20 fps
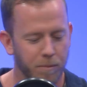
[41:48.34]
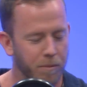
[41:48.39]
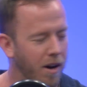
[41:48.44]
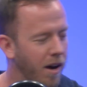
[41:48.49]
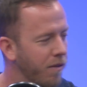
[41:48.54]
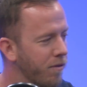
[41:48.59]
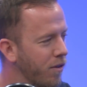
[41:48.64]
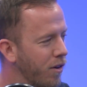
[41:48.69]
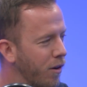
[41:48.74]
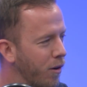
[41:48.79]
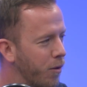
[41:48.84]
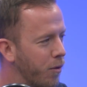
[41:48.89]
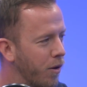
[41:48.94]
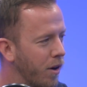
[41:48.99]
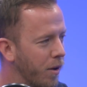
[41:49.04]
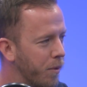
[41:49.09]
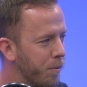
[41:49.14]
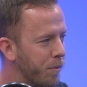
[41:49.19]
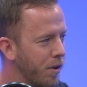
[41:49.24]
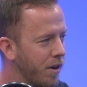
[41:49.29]
him off real
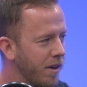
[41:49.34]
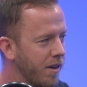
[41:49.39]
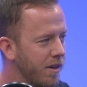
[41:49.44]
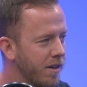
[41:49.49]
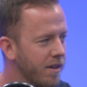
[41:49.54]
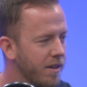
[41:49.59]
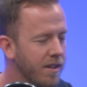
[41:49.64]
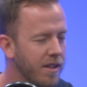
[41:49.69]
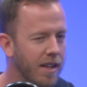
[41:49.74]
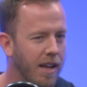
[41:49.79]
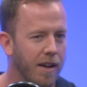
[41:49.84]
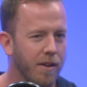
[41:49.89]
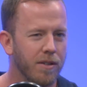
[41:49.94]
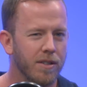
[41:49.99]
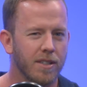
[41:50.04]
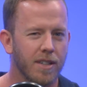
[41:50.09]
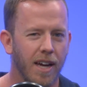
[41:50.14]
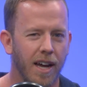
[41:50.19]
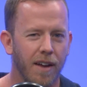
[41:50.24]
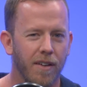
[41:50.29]
quick, but it
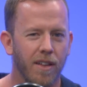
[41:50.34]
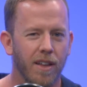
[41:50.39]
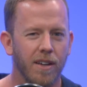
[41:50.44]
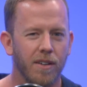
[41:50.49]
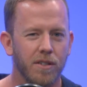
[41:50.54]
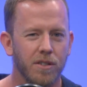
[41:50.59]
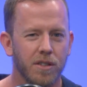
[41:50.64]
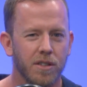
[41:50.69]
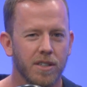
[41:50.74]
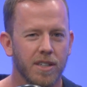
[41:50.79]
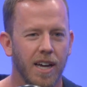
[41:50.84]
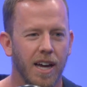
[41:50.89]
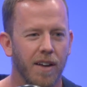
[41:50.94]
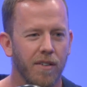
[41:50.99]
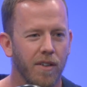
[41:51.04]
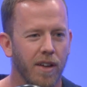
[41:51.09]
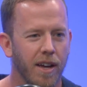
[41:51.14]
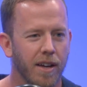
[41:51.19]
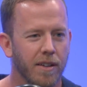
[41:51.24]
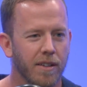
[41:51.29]
was just kind
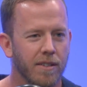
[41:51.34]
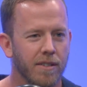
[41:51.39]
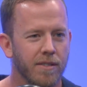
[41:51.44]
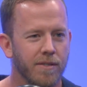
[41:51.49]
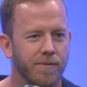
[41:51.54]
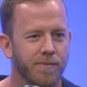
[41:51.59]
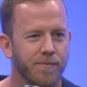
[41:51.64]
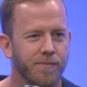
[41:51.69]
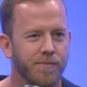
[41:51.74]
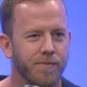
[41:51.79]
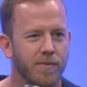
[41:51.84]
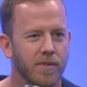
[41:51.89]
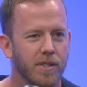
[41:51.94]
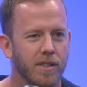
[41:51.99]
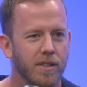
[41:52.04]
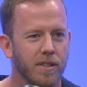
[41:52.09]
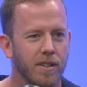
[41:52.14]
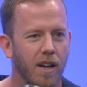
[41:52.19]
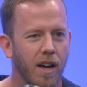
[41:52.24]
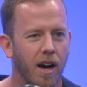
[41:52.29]
of like
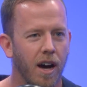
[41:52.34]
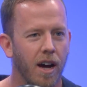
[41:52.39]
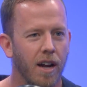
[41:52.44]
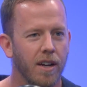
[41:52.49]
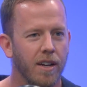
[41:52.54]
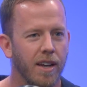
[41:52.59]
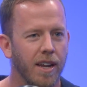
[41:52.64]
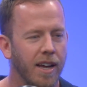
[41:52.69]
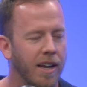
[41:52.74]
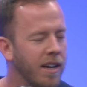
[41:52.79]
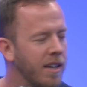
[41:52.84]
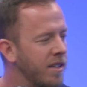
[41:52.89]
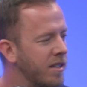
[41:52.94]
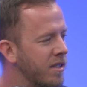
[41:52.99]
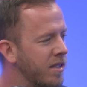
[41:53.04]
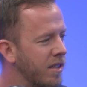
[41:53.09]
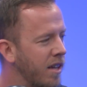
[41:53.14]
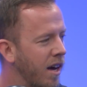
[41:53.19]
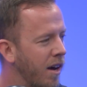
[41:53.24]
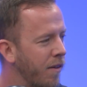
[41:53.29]
unneeded
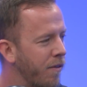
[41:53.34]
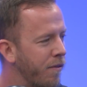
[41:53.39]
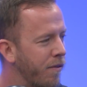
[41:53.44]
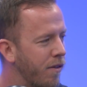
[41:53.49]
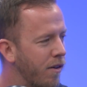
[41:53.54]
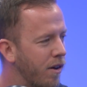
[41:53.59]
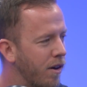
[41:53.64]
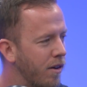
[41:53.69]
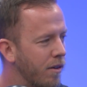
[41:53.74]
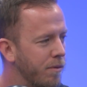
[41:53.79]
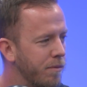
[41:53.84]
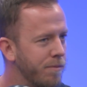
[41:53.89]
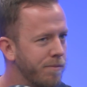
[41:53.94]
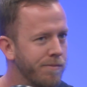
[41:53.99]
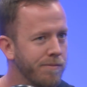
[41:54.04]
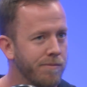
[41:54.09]
stuff for